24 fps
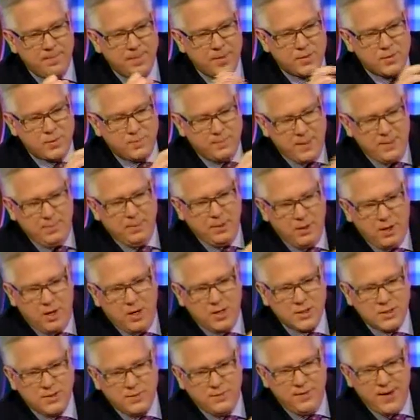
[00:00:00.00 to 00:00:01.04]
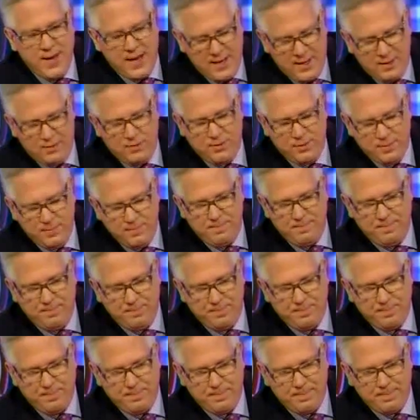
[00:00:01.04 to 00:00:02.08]
So people lost faith.
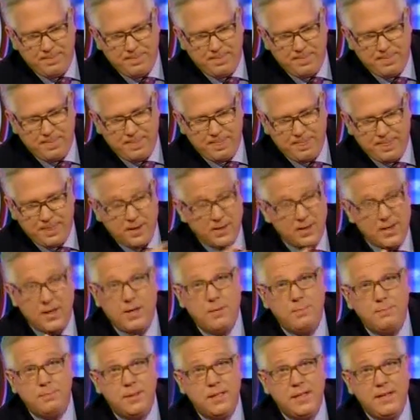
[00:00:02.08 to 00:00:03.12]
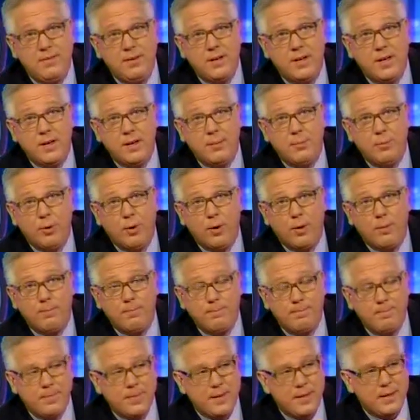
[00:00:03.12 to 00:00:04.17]
They didn't believe it anymore.
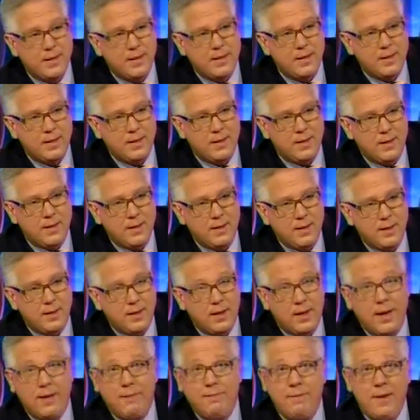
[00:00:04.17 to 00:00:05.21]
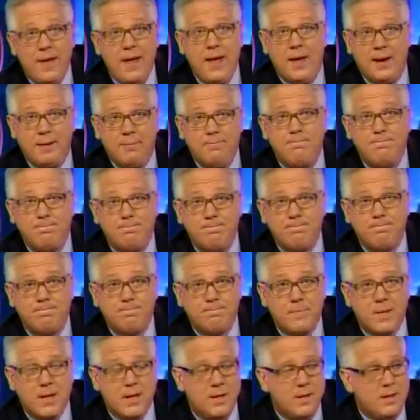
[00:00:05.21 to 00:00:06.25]
And then
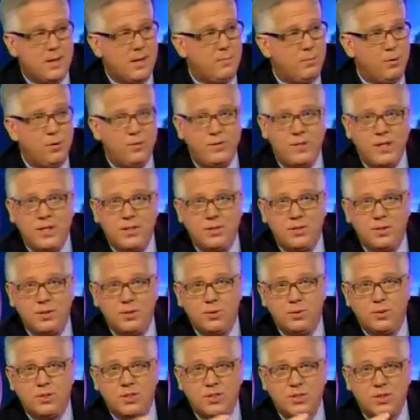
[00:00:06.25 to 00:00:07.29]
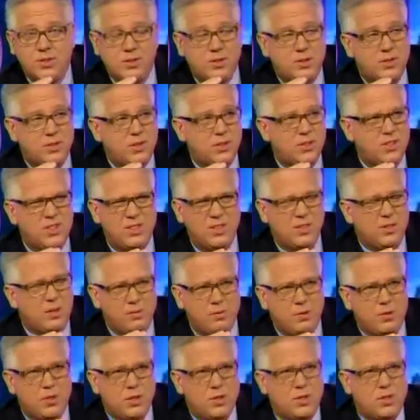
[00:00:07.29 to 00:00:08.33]
they moved into uh,
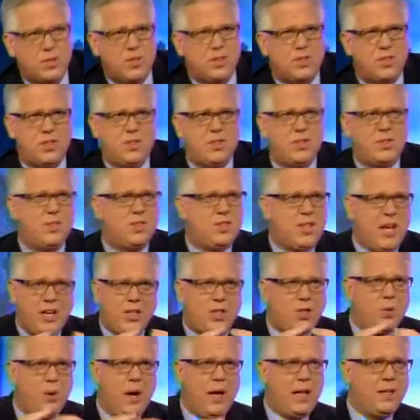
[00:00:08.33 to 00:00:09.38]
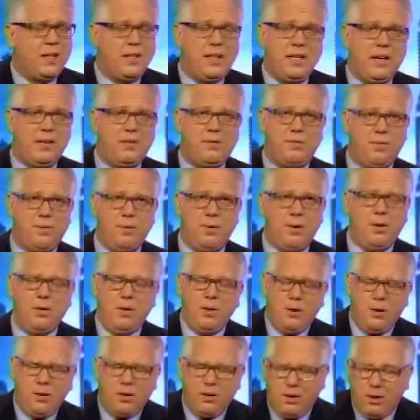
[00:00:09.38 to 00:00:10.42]
just sexuality of,
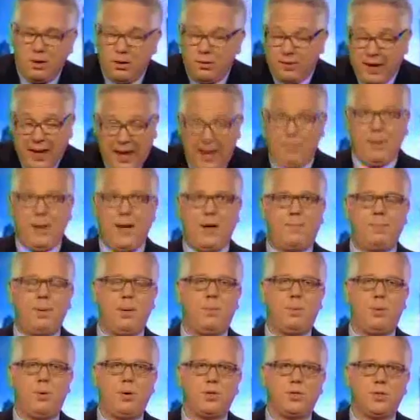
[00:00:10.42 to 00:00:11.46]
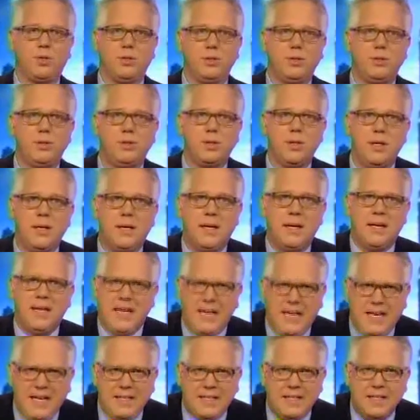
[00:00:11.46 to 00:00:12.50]
uh, of epic proportions,
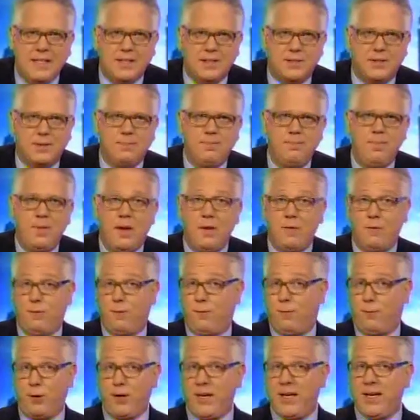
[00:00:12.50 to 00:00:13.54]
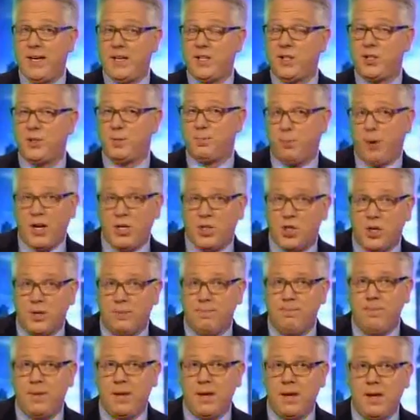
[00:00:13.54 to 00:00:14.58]
hedonism, free
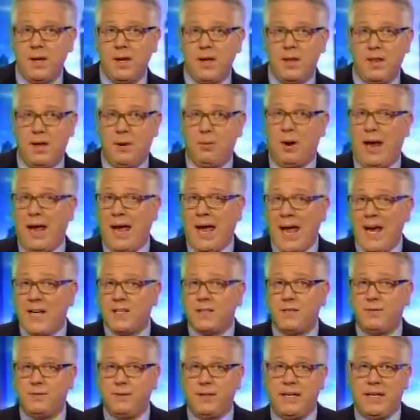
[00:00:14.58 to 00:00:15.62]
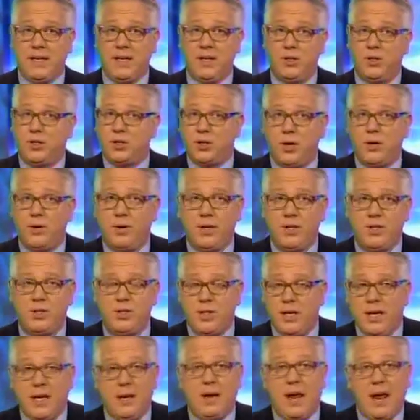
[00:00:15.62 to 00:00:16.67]
expression. They were actively
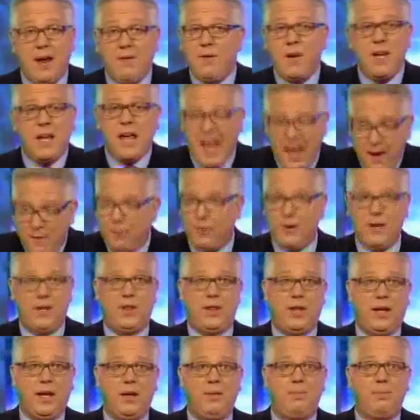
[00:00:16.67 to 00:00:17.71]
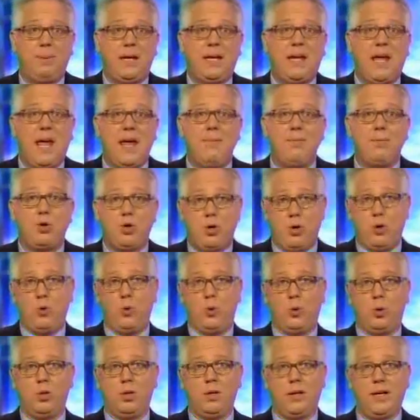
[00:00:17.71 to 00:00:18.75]
encouraged. It, every, everything became
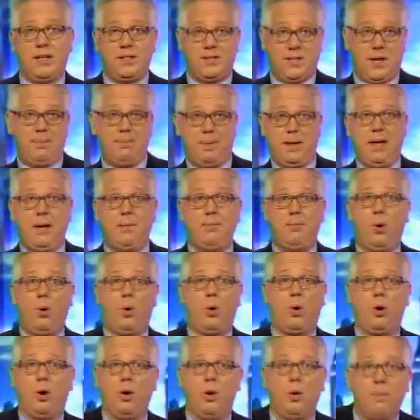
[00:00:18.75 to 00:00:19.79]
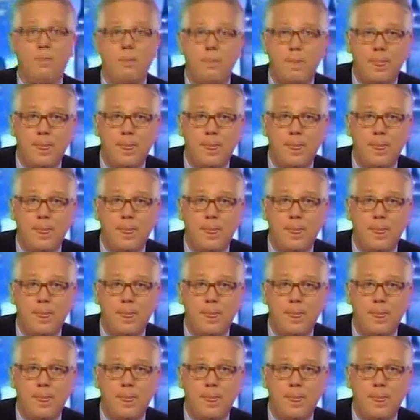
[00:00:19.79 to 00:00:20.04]
cool except being moral.